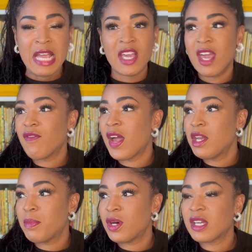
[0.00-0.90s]
Can't find a
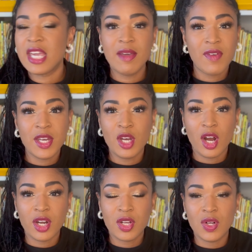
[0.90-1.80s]
book, can't find an
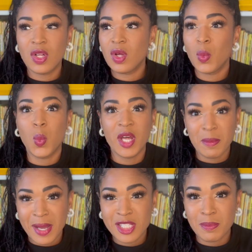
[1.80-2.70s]
article. What
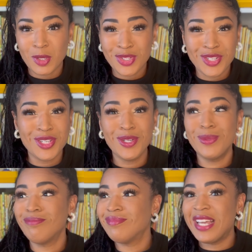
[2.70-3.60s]
am I supposed to
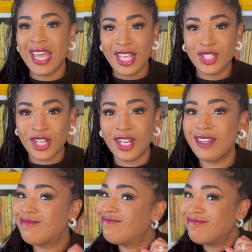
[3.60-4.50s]
do?
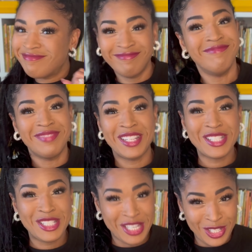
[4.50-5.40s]
Enter the
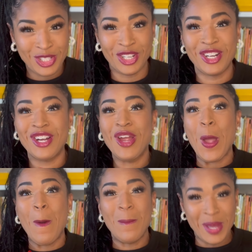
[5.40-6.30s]
teacher
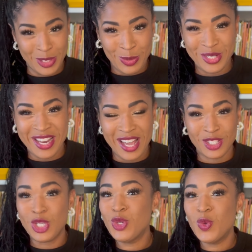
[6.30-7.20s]
mentor text.
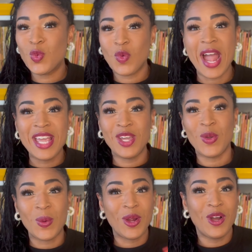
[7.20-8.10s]
You write
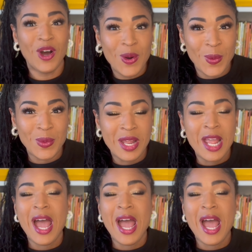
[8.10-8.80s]
your own.